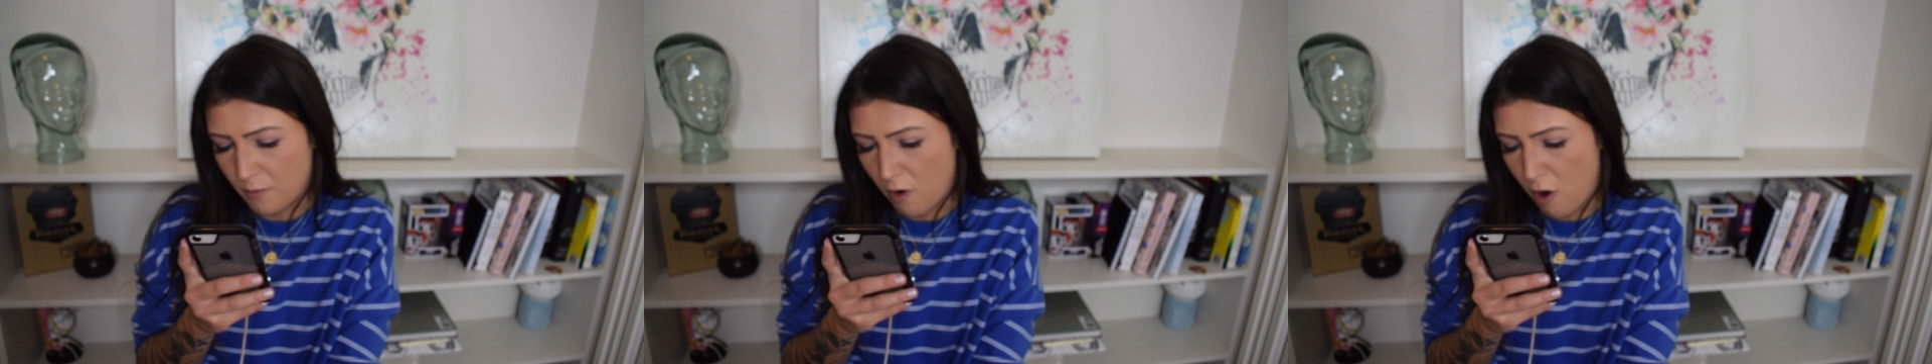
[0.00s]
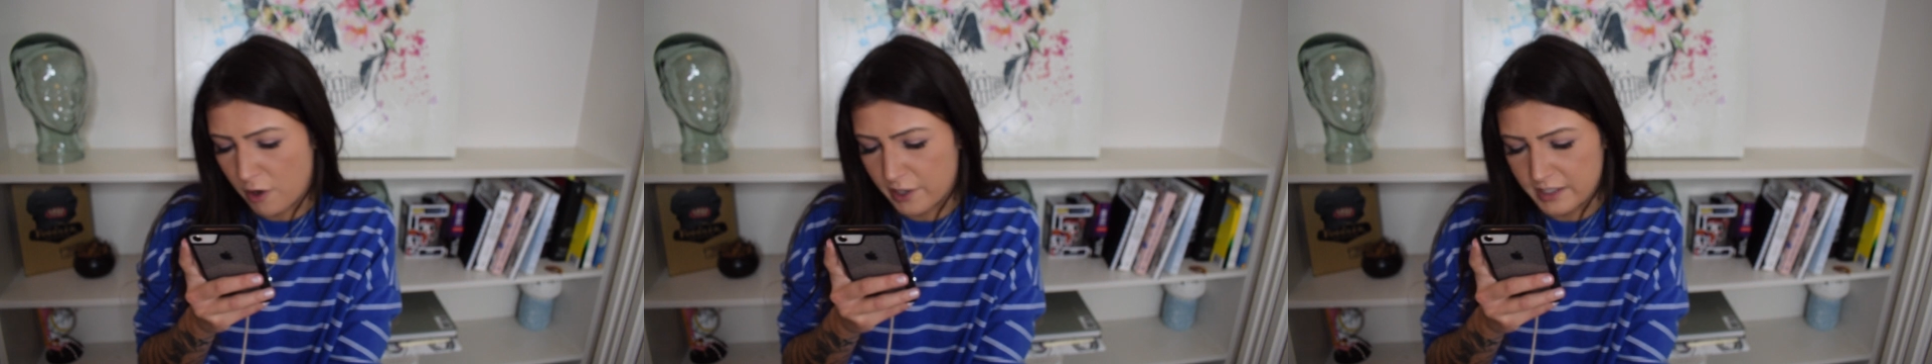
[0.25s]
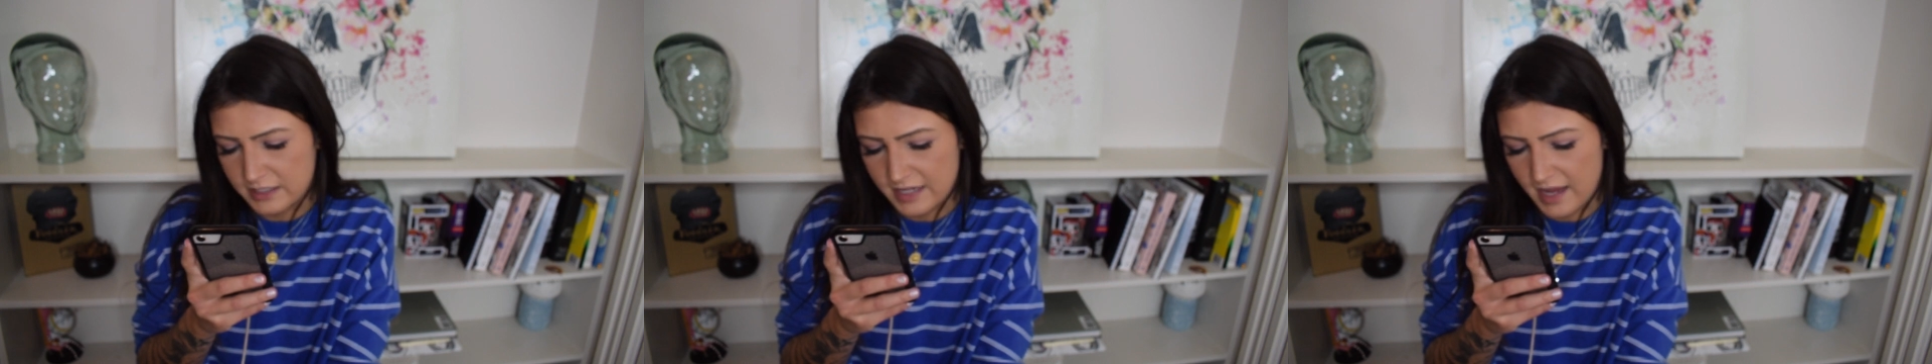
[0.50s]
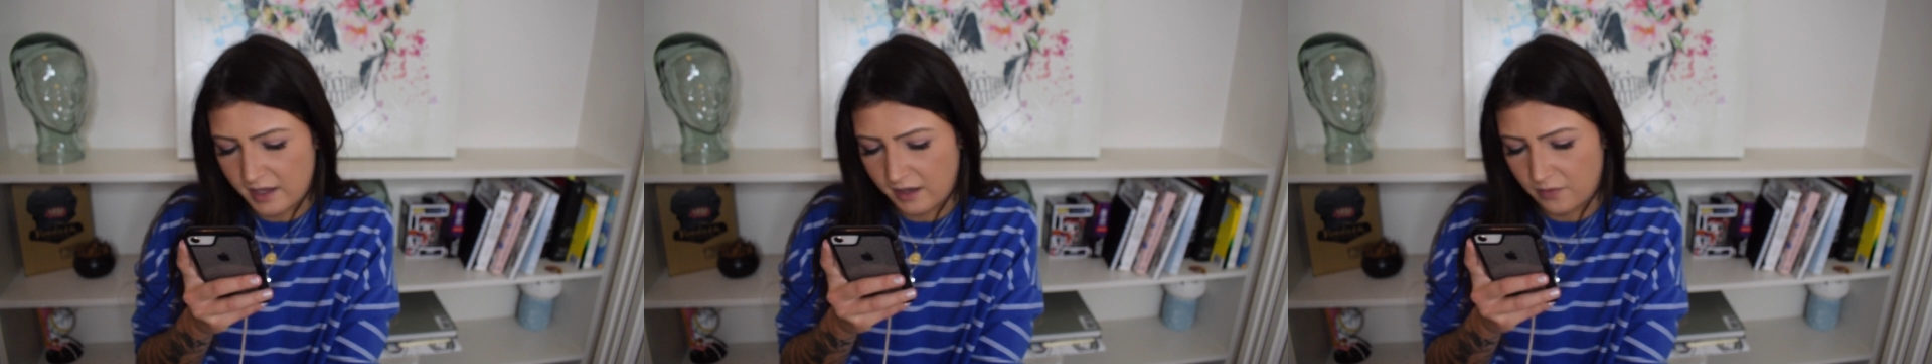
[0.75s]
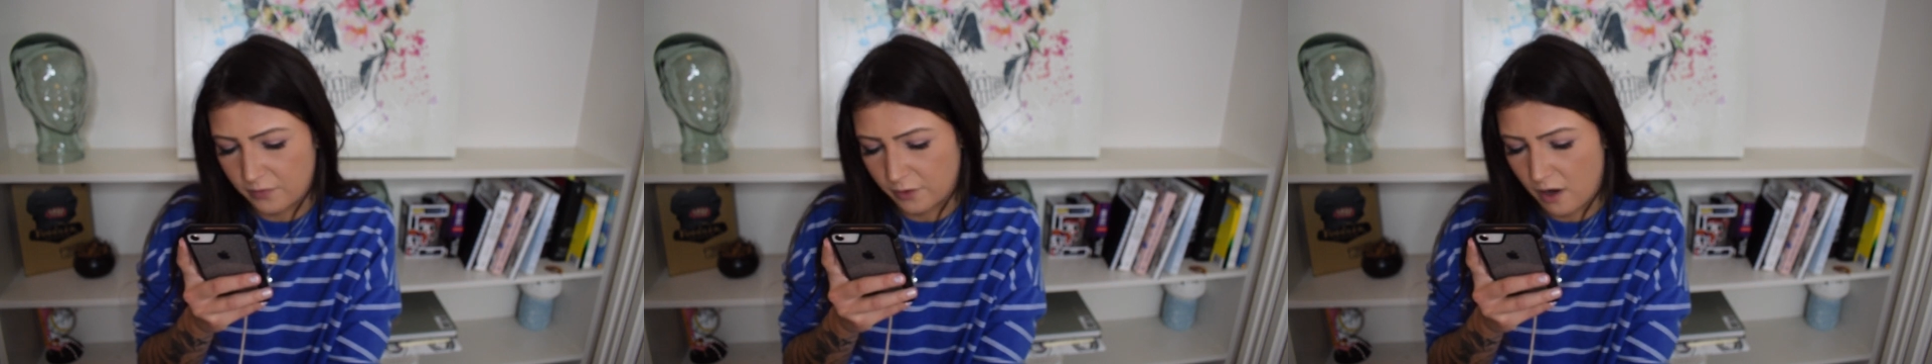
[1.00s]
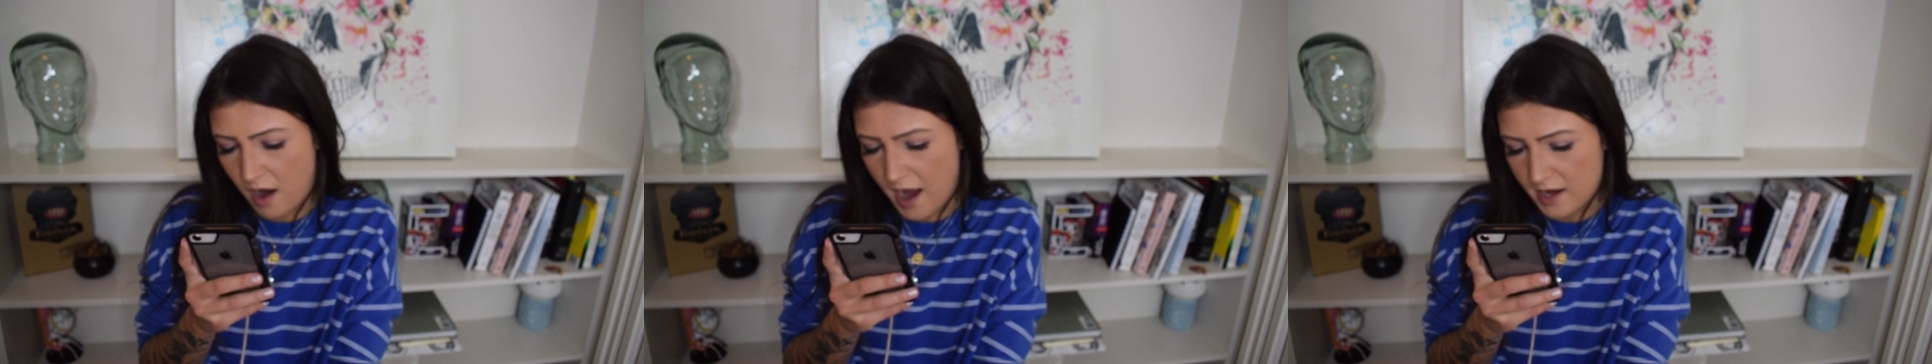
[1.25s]
were already dead in
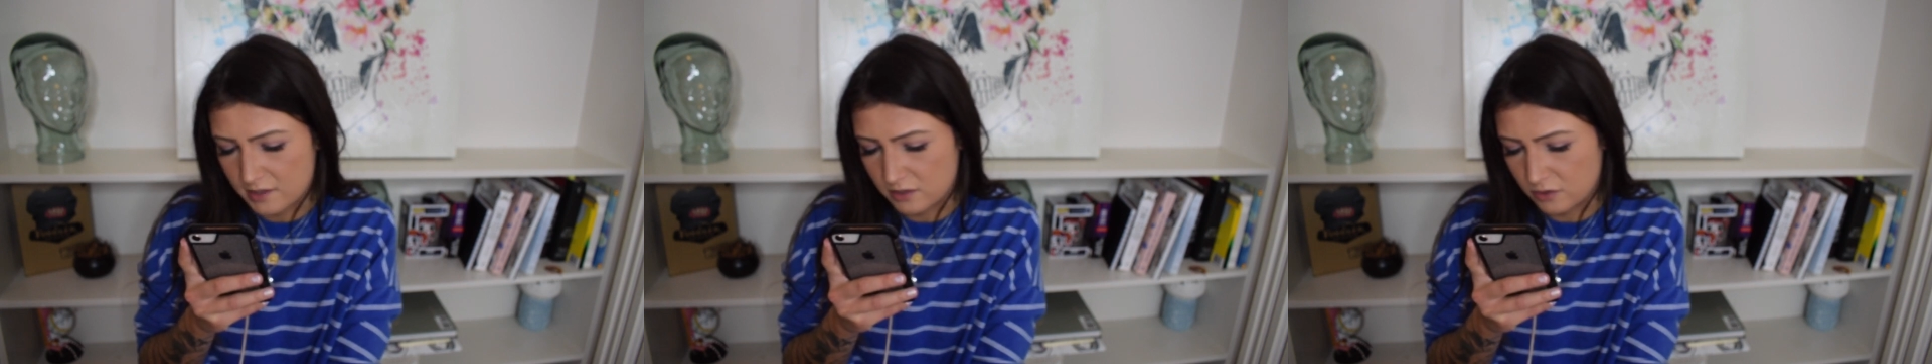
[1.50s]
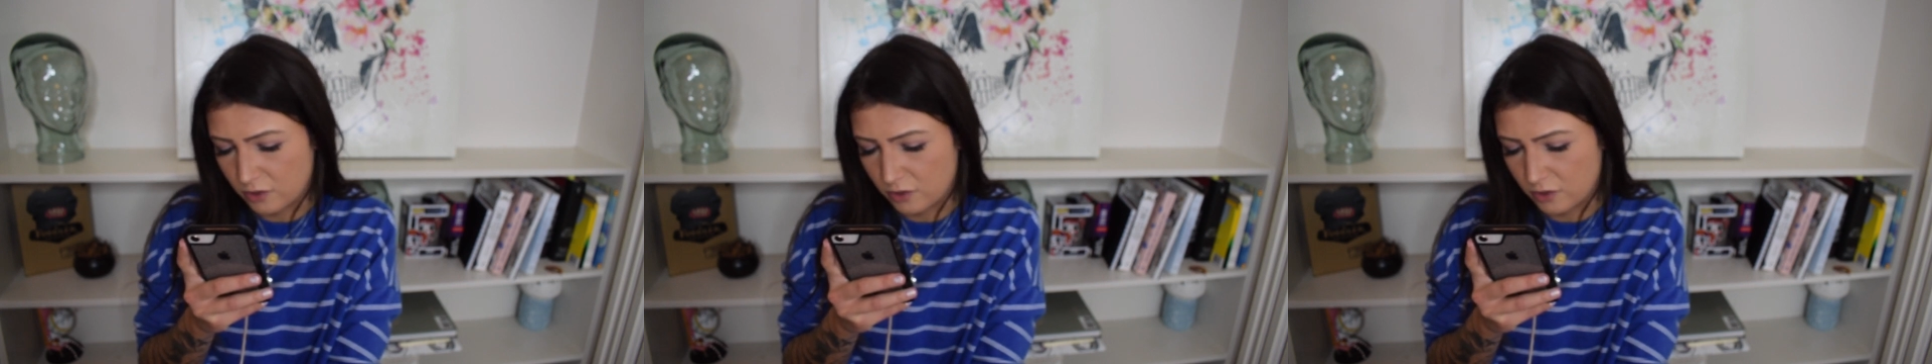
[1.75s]
their eyes,